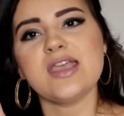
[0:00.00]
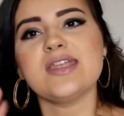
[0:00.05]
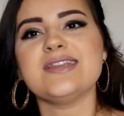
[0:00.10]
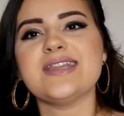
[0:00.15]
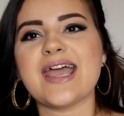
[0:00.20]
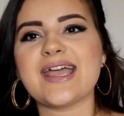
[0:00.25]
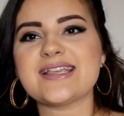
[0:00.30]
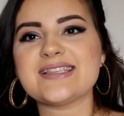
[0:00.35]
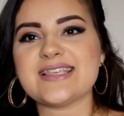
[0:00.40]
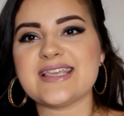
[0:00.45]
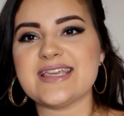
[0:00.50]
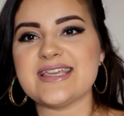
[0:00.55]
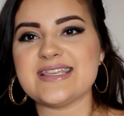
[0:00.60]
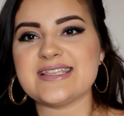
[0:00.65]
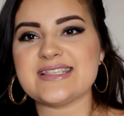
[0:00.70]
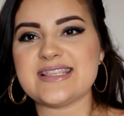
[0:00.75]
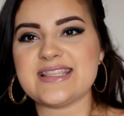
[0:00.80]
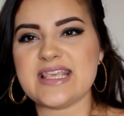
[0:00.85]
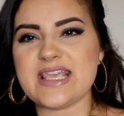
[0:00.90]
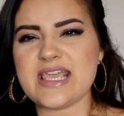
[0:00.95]
Next
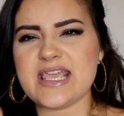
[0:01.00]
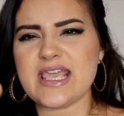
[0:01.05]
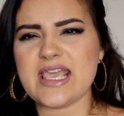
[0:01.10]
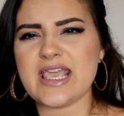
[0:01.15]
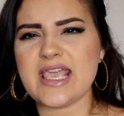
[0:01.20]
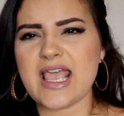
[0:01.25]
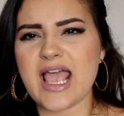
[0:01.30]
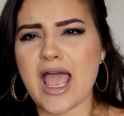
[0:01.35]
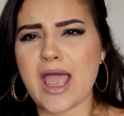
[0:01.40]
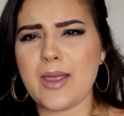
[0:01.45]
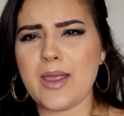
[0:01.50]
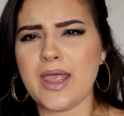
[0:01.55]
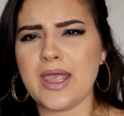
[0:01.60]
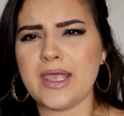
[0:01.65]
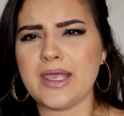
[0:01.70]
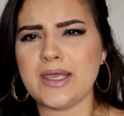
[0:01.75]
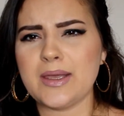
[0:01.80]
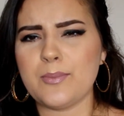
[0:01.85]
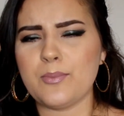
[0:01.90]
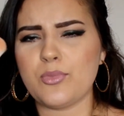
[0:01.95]
is the
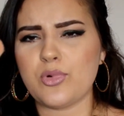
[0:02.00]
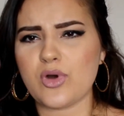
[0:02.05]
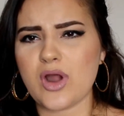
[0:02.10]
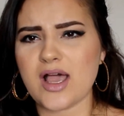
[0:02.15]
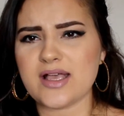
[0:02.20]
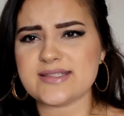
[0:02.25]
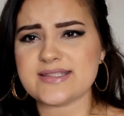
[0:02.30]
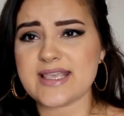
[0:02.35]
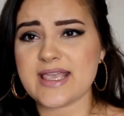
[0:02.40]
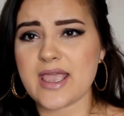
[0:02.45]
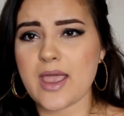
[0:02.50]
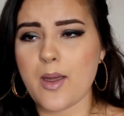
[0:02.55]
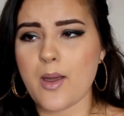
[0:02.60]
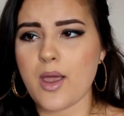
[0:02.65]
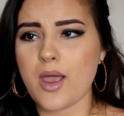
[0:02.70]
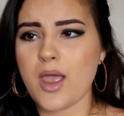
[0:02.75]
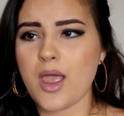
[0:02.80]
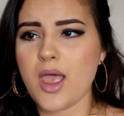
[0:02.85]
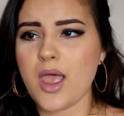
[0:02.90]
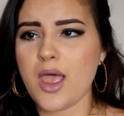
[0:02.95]
bronzing
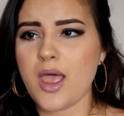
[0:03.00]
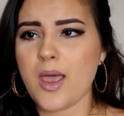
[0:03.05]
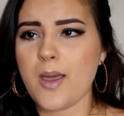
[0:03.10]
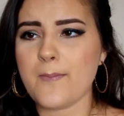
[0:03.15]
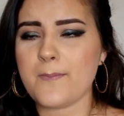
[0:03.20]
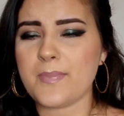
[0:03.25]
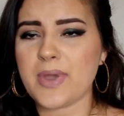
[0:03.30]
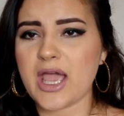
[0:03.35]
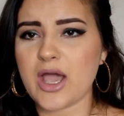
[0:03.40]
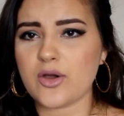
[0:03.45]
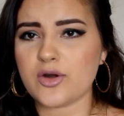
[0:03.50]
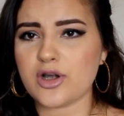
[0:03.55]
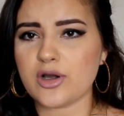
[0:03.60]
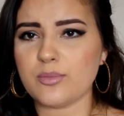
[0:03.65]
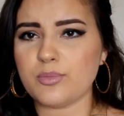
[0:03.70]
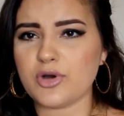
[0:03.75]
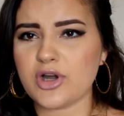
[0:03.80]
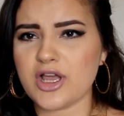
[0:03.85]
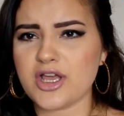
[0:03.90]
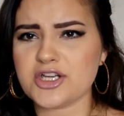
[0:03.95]
powder
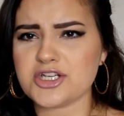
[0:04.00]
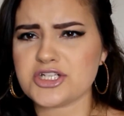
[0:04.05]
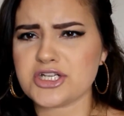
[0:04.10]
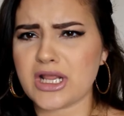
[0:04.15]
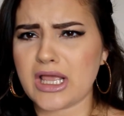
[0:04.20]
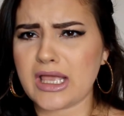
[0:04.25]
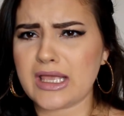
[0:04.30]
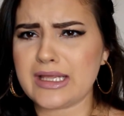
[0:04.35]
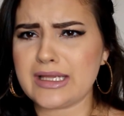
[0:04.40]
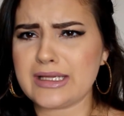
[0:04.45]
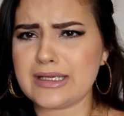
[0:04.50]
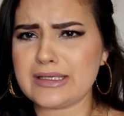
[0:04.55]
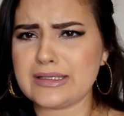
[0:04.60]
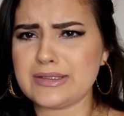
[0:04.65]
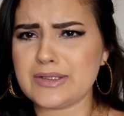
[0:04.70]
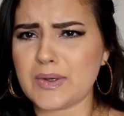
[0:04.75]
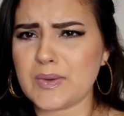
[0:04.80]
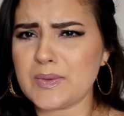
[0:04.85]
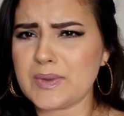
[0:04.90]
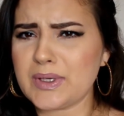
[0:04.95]
brush. I
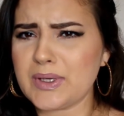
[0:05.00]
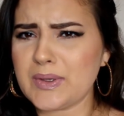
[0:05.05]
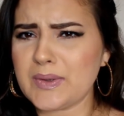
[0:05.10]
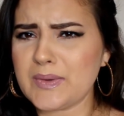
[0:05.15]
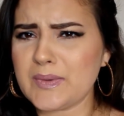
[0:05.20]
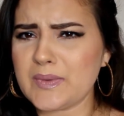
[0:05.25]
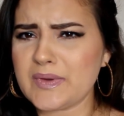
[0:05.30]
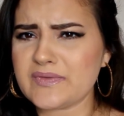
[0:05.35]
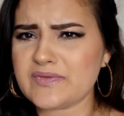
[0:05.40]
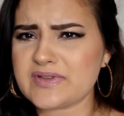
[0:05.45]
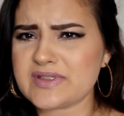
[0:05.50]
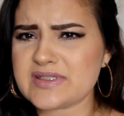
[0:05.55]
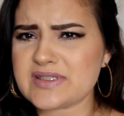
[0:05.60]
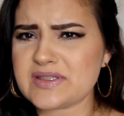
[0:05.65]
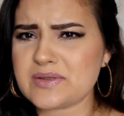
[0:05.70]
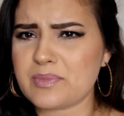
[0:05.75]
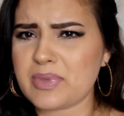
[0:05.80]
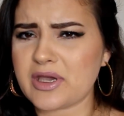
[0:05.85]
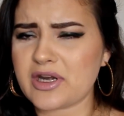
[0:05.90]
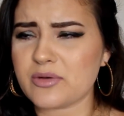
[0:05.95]
don't know if it's
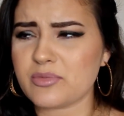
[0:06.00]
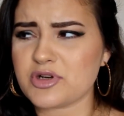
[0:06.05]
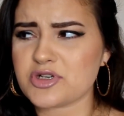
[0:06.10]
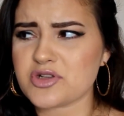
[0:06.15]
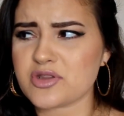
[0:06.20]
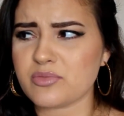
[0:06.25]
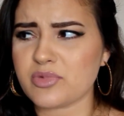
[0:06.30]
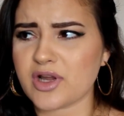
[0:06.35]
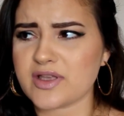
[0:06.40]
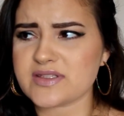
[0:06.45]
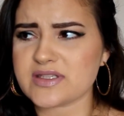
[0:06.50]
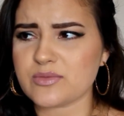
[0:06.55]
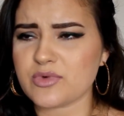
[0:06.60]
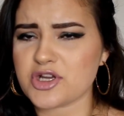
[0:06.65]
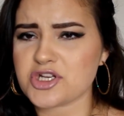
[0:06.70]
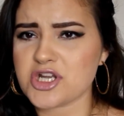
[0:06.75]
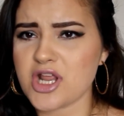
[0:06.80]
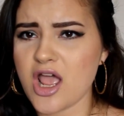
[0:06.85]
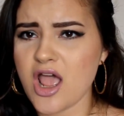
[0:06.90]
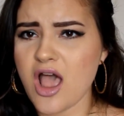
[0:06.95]
the powder brush or the bronzing
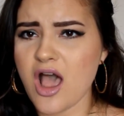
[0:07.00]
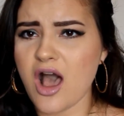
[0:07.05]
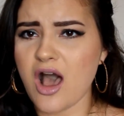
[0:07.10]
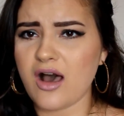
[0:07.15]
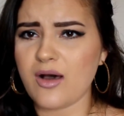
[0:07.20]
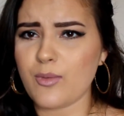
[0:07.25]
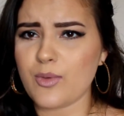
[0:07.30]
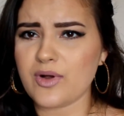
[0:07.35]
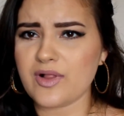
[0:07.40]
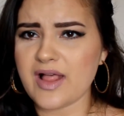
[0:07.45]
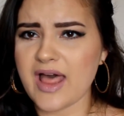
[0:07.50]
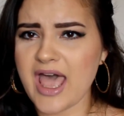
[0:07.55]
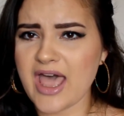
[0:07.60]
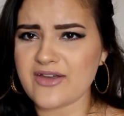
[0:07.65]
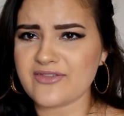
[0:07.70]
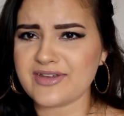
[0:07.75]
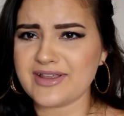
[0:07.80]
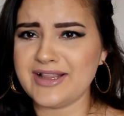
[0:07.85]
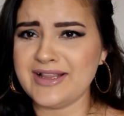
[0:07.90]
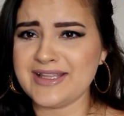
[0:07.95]
brush. I will
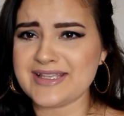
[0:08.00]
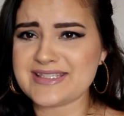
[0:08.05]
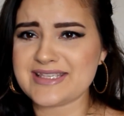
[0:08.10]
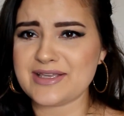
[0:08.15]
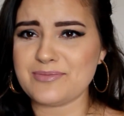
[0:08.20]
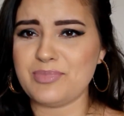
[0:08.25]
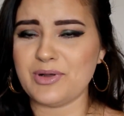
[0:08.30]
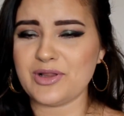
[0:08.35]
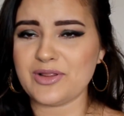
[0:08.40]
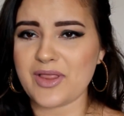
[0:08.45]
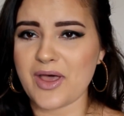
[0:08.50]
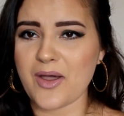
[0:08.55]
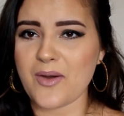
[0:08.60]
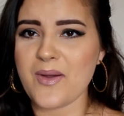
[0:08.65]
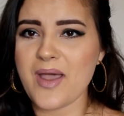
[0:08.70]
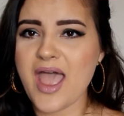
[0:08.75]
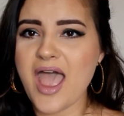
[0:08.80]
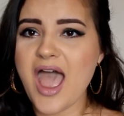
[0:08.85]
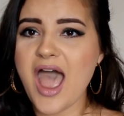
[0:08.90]
have it listed below.